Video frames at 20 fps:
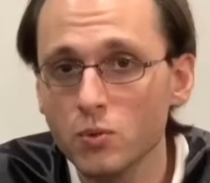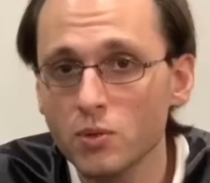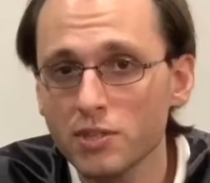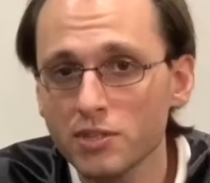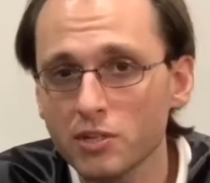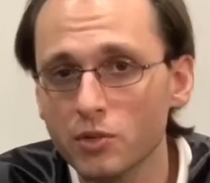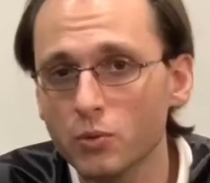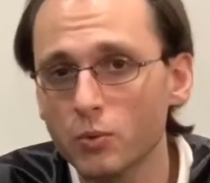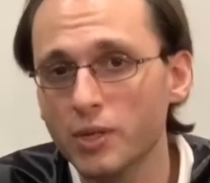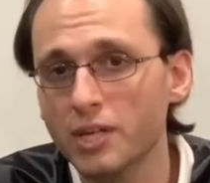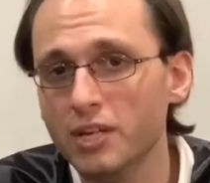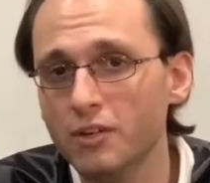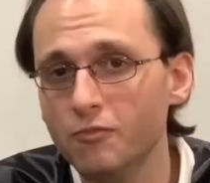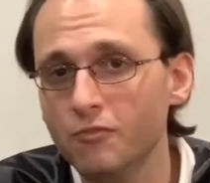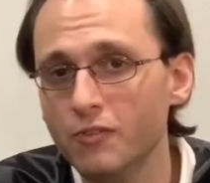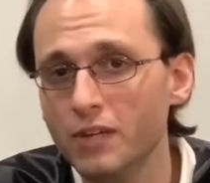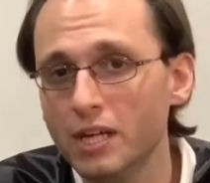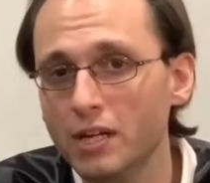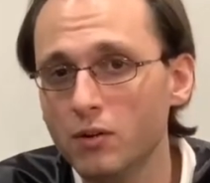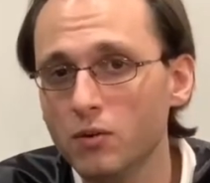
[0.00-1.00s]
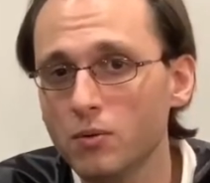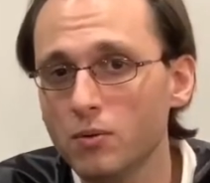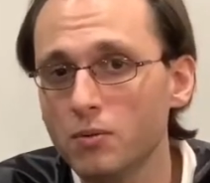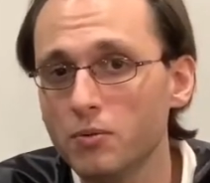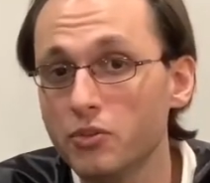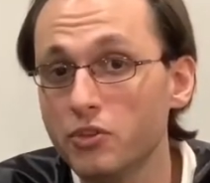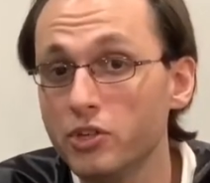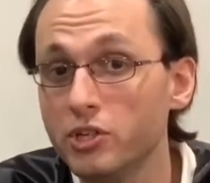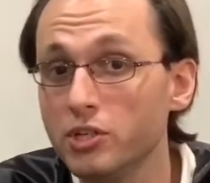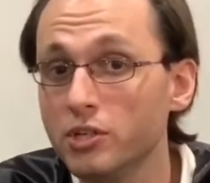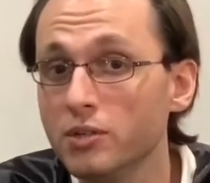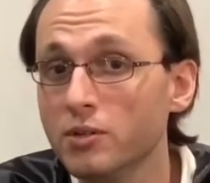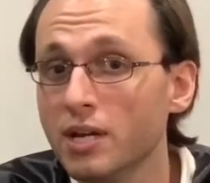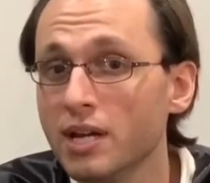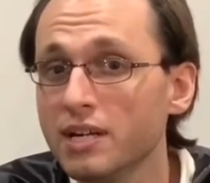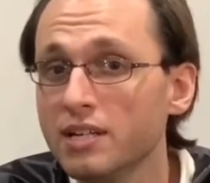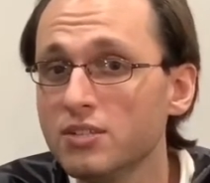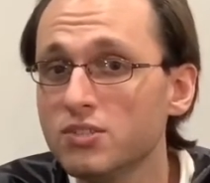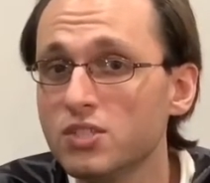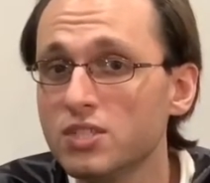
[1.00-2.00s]
Korea fell, the
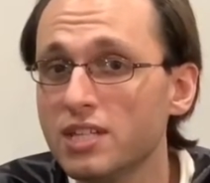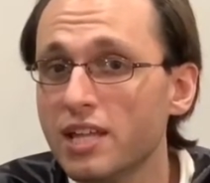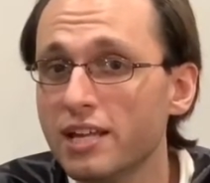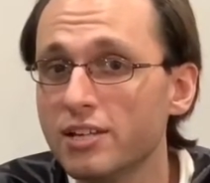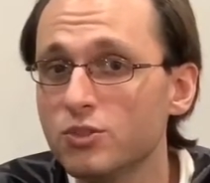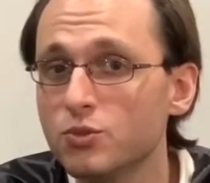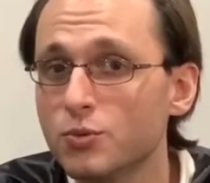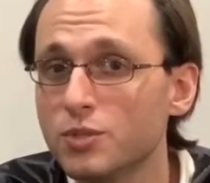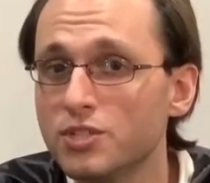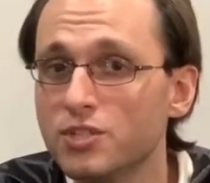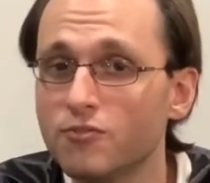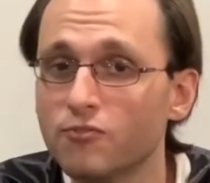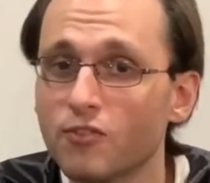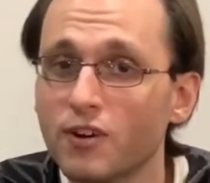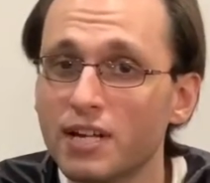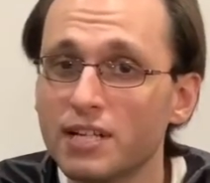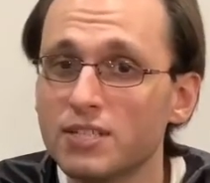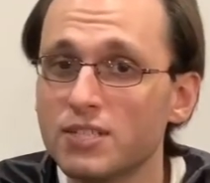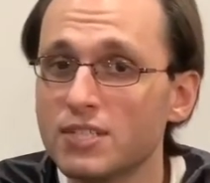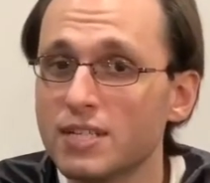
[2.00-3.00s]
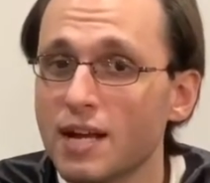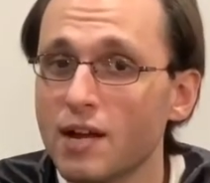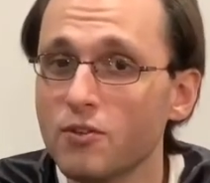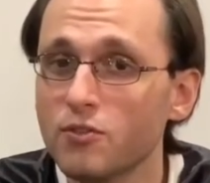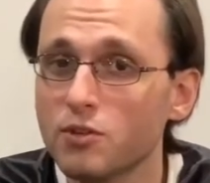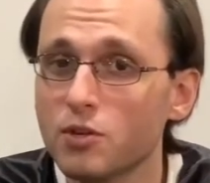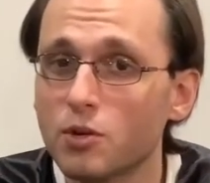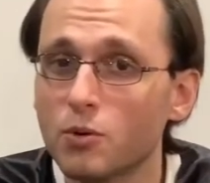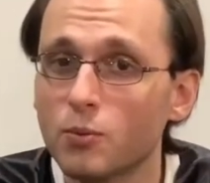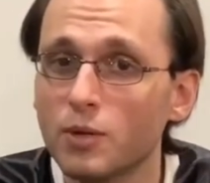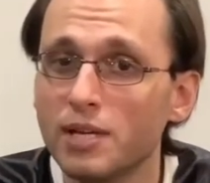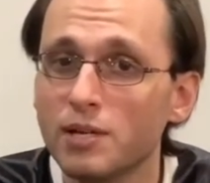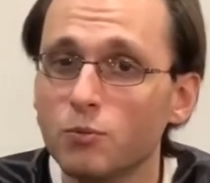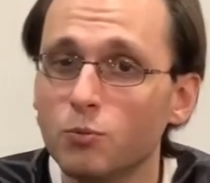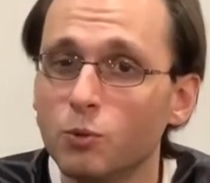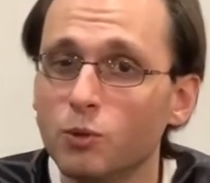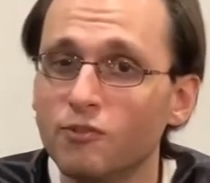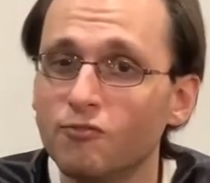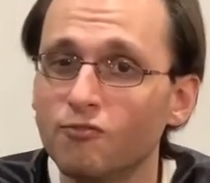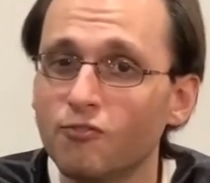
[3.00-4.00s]
United States was afraid South Korea
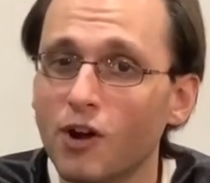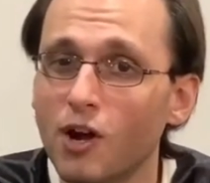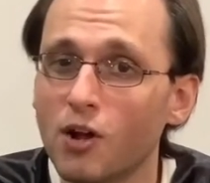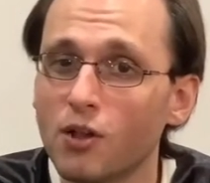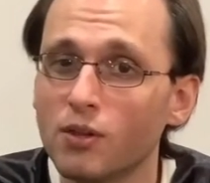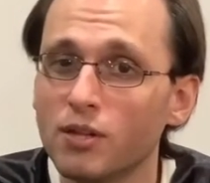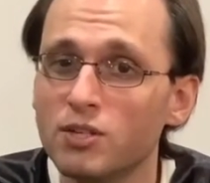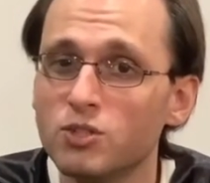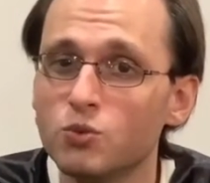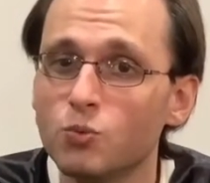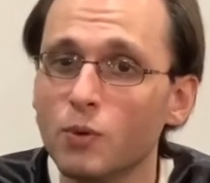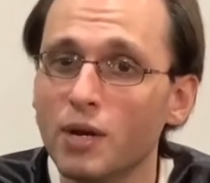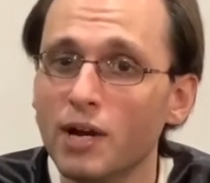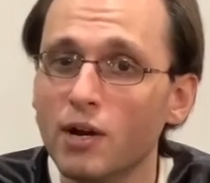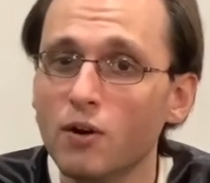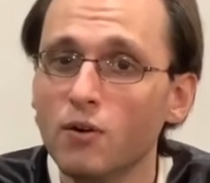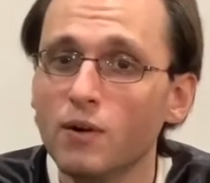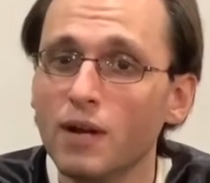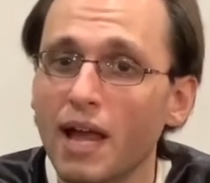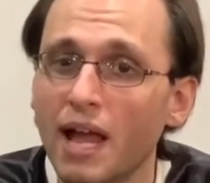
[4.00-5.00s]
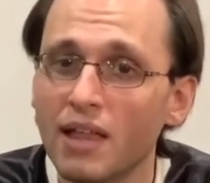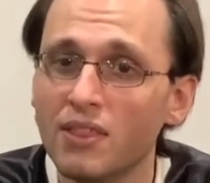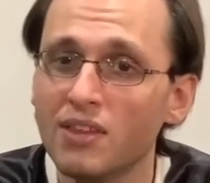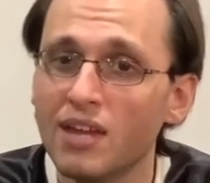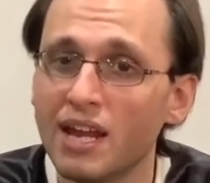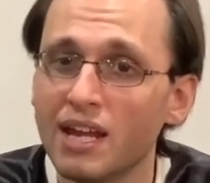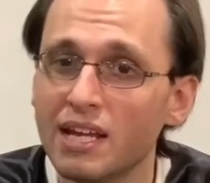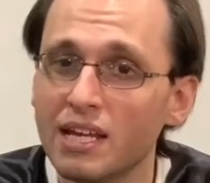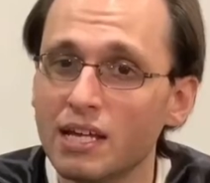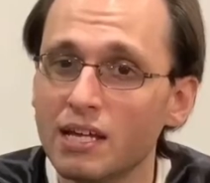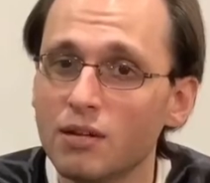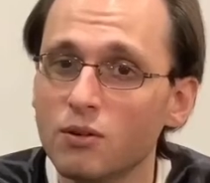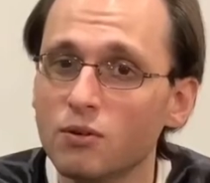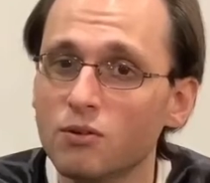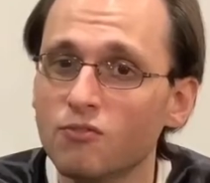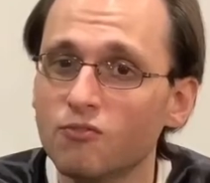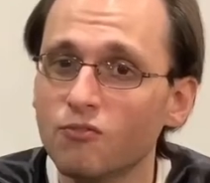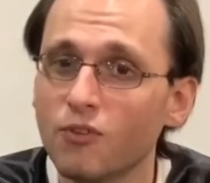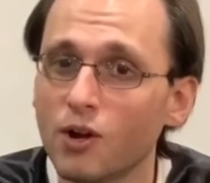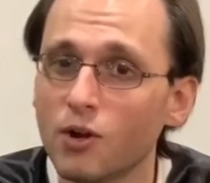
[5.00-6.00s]
would fall as well, and they
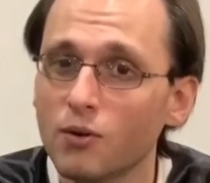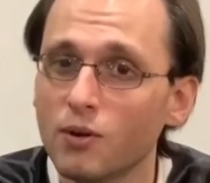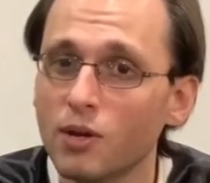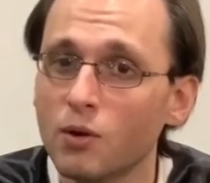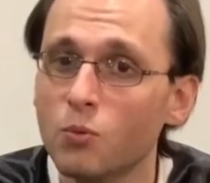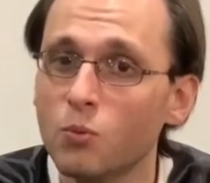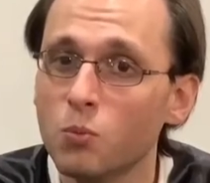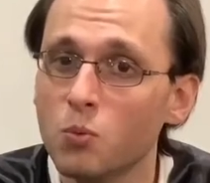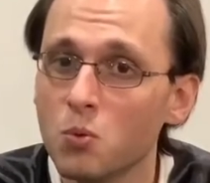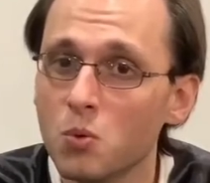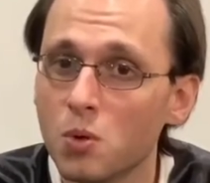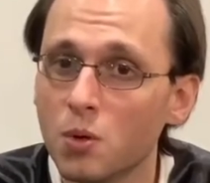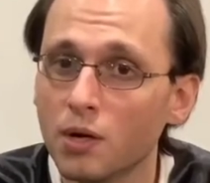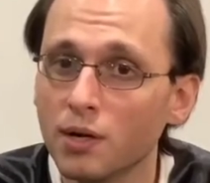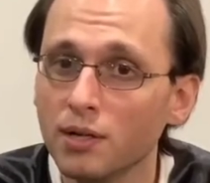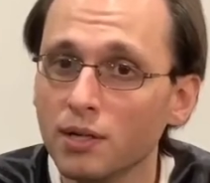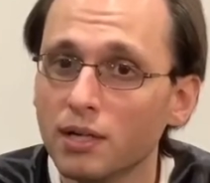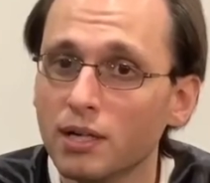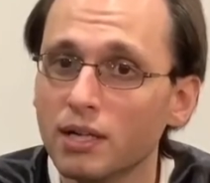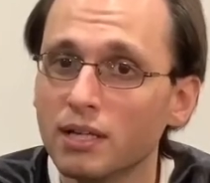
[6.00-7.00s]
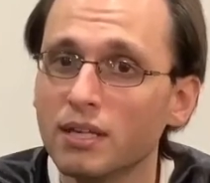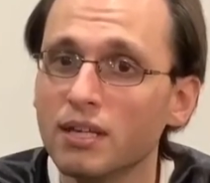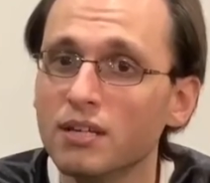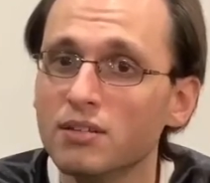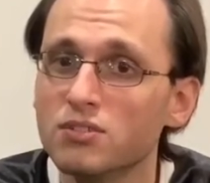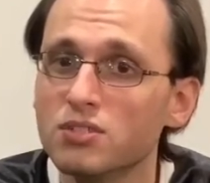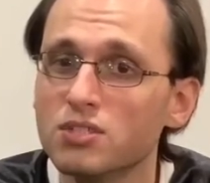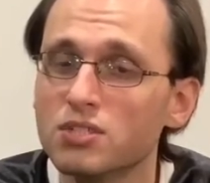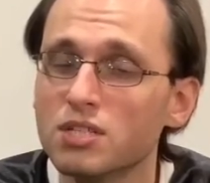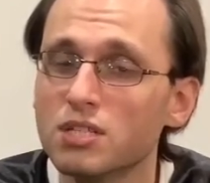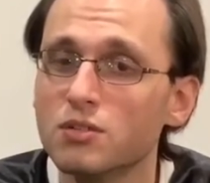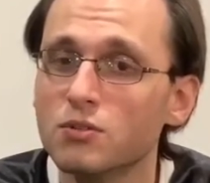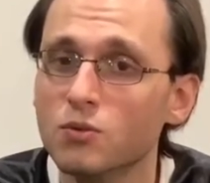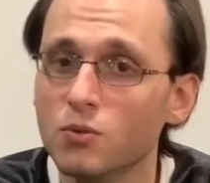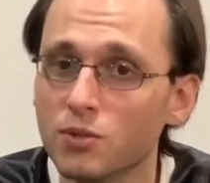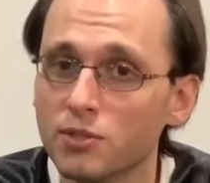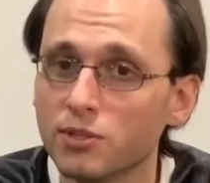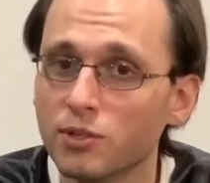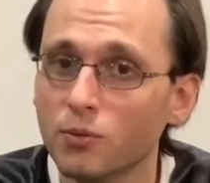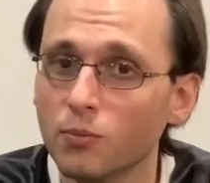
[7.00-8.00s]
fought a war against North
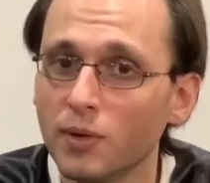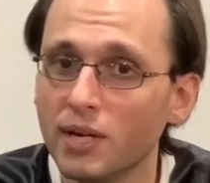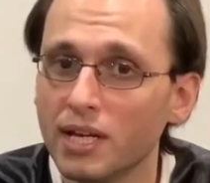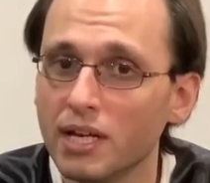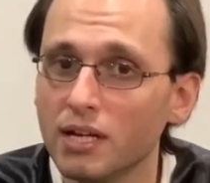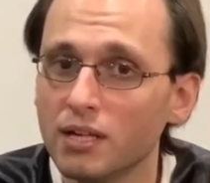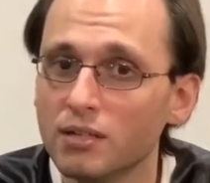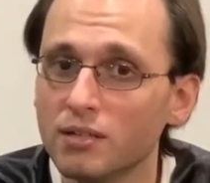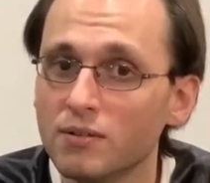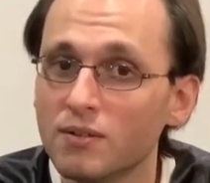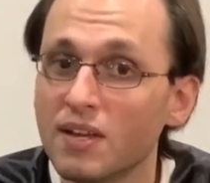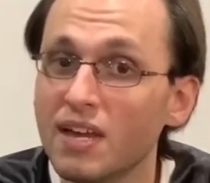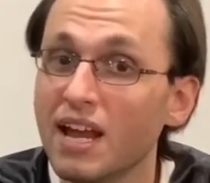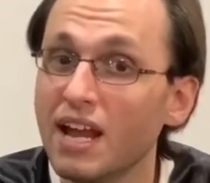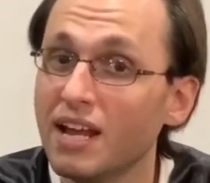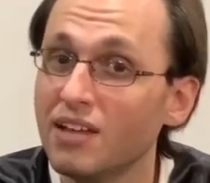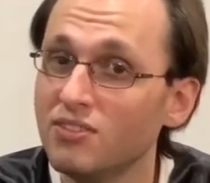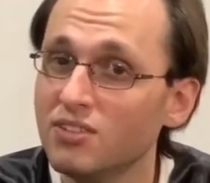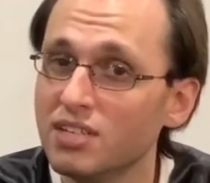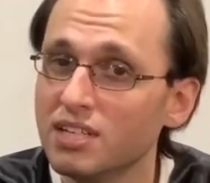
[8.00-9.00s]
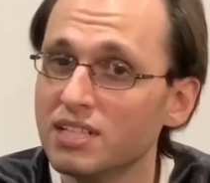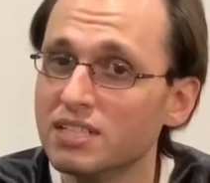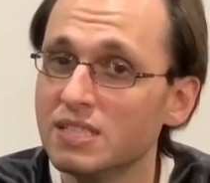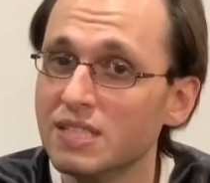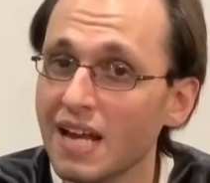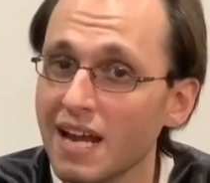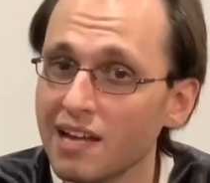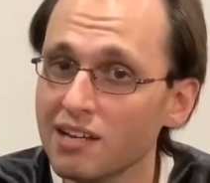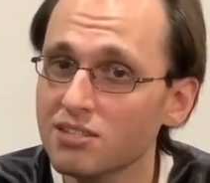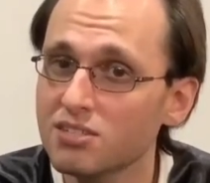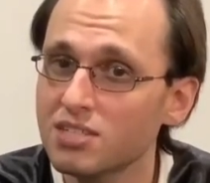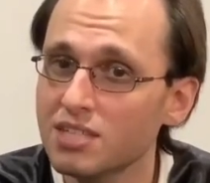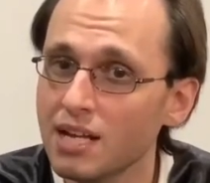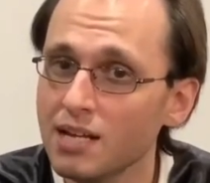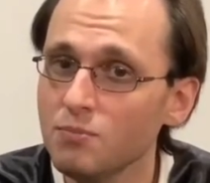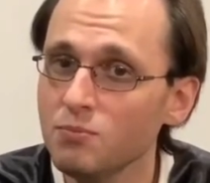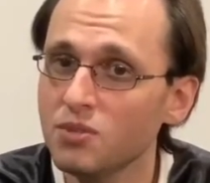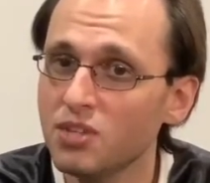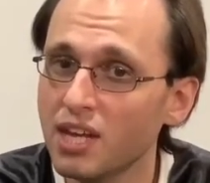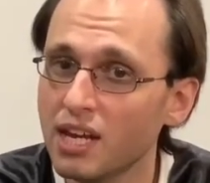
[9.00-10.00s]
Korea. And the exact same
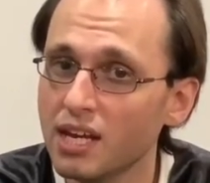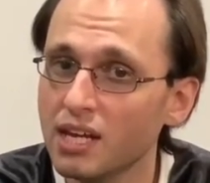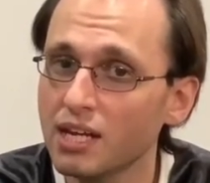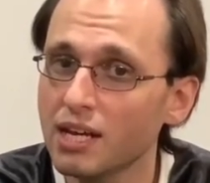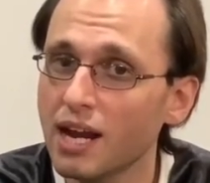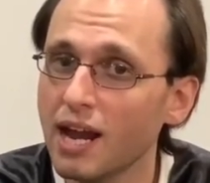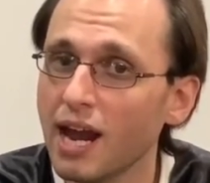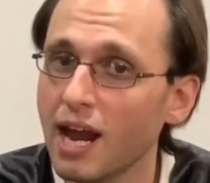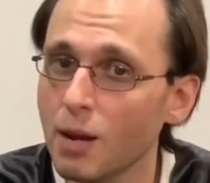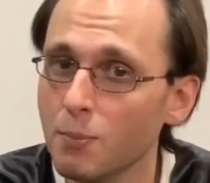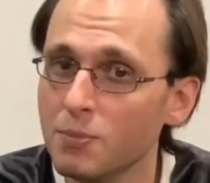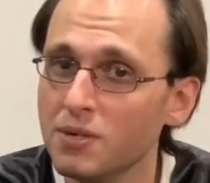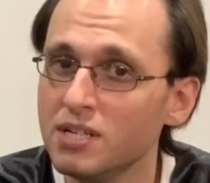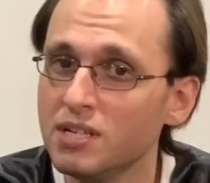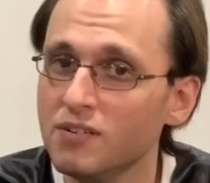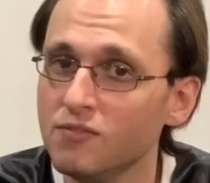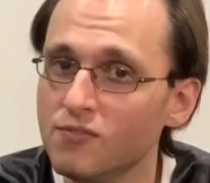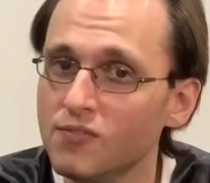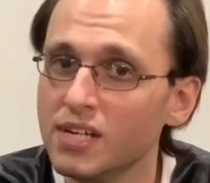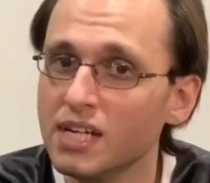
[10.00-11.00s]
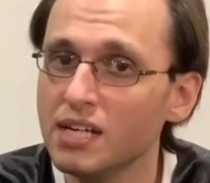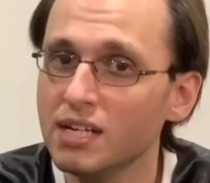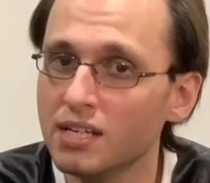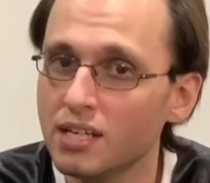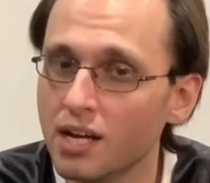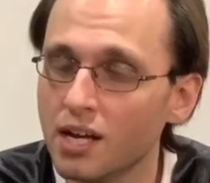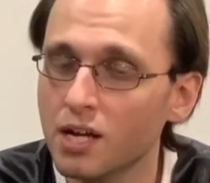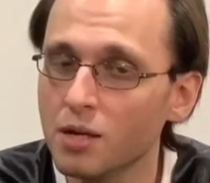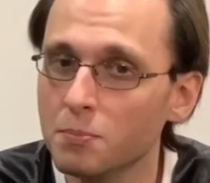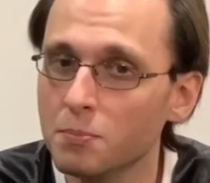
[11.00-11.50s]
thing happened in Vietnam.